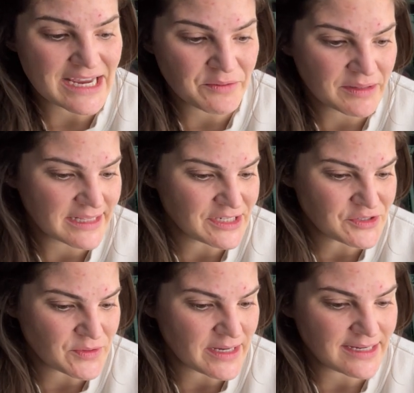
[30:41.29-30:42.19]
I really
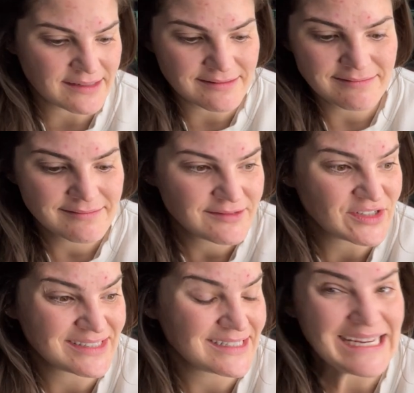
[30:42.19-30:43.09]
enjoy
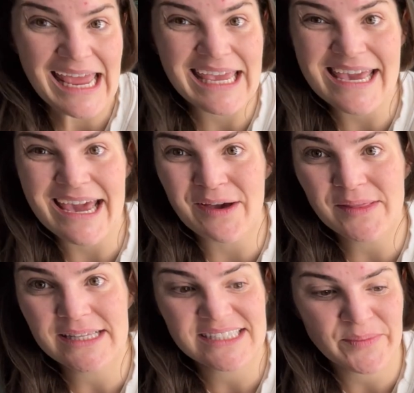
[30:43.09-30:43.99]
just hanging out
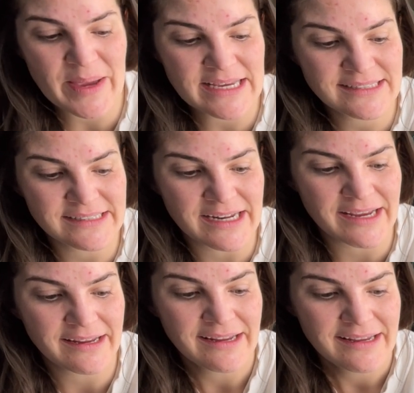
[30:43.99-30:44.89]
in this space, and
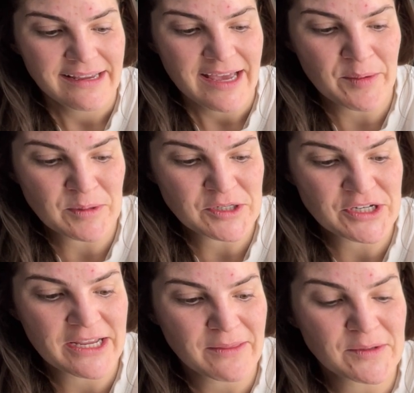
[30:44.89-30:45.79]
I
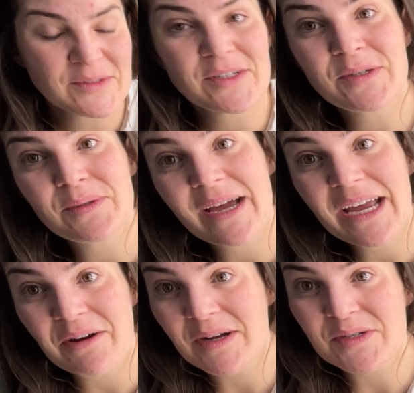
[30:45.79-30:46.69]
appreciate those who
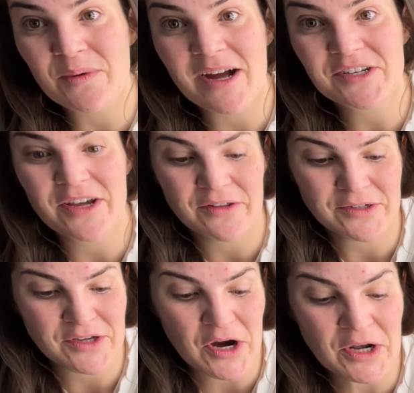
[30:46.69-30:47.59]
hang around to watch
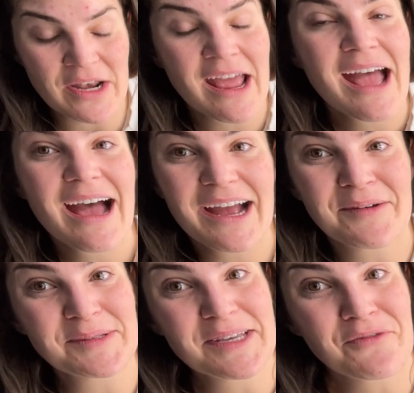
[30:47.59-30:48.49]
others garden. I
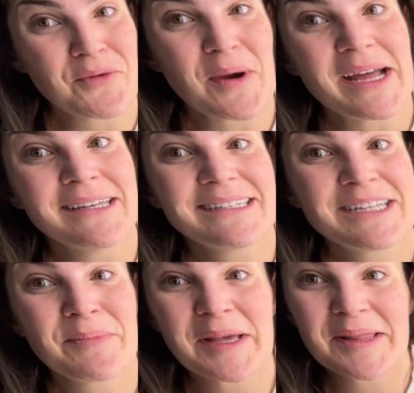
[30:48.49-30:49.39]
will say, for one,
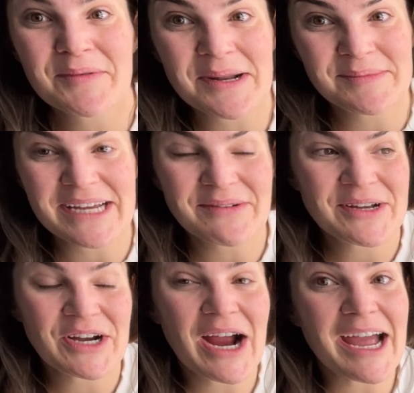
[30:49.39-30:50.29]
typically when I'm down
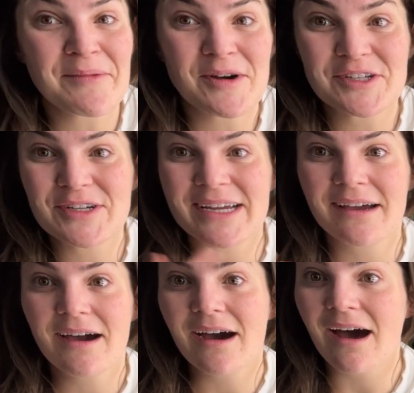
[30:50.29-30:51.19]
here, I am watching
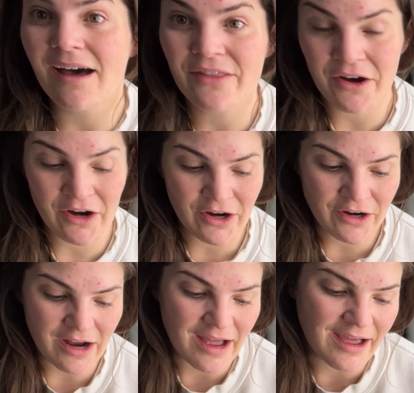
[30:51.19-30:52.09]
other
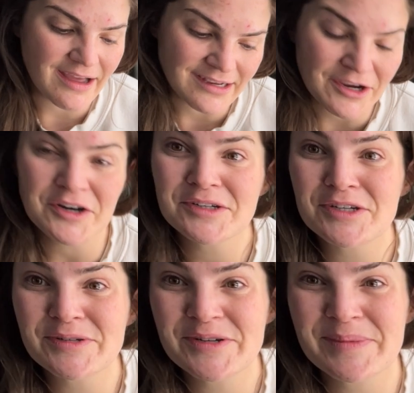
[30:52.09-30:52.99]
garden
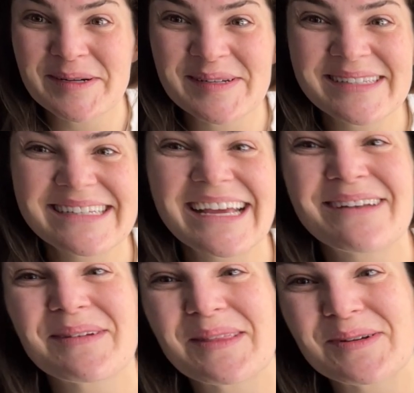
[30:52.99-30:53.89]
YouTubers and
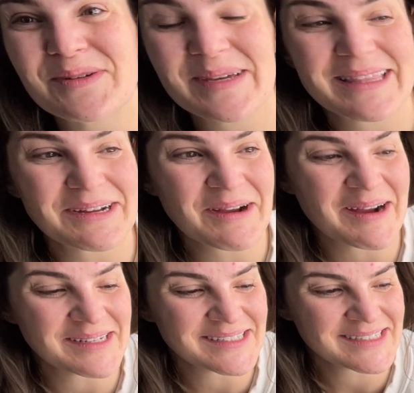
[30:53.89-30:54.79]
what they're doing in their
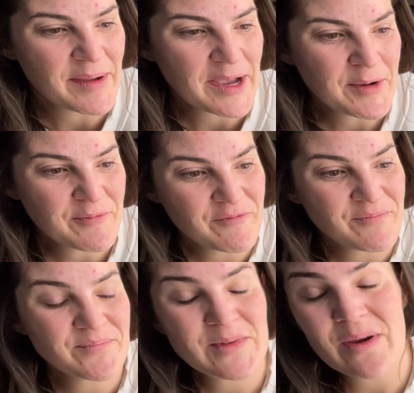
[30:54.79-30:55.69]
gardens. I hope
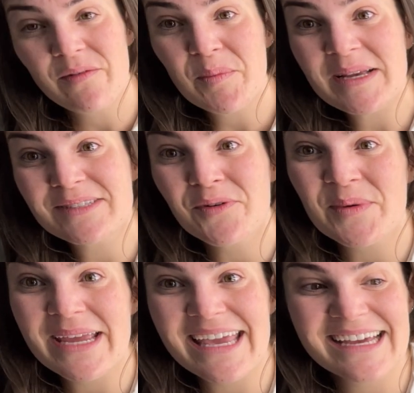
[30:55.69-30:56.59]
you have a peaceful
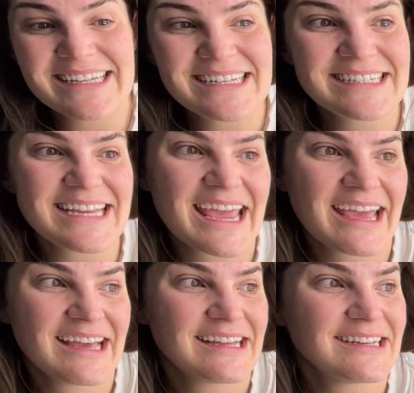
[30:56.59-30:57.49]
weekend
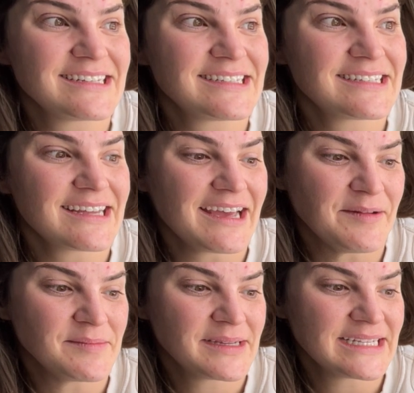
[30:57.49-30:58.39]
and
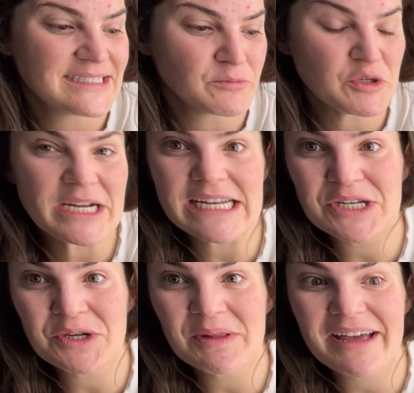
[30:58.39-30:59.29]
get some green in
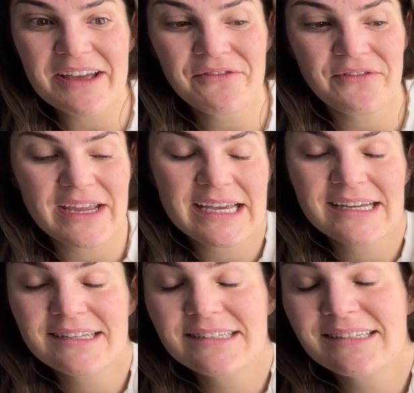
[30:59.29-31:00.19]
your life,
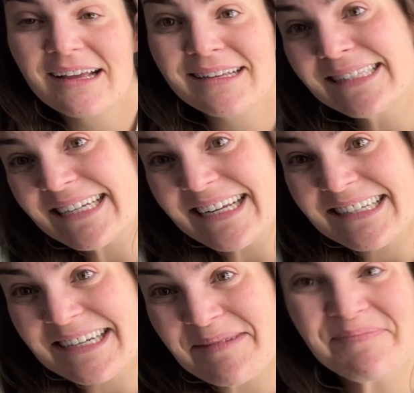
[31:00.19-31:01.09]
and I'll see you next
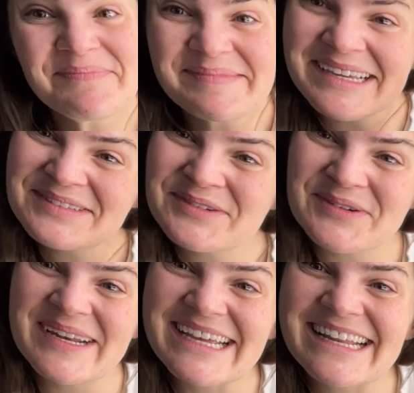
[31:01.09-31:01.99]
time. Thanks for
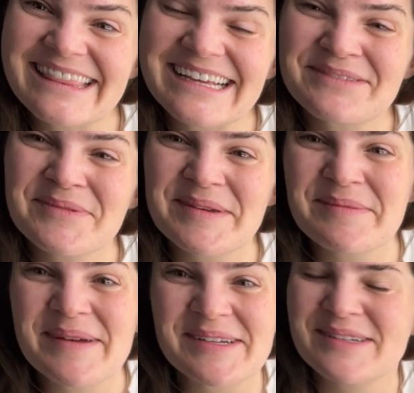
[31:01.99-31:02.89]
joining in, and thanks for being
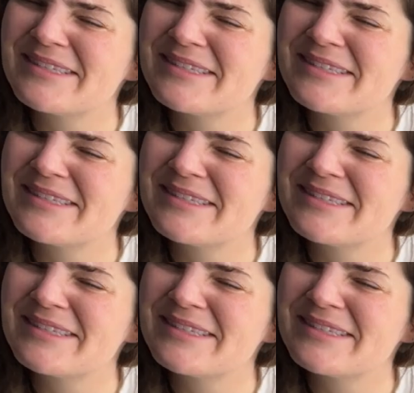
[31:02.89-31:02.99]
patient.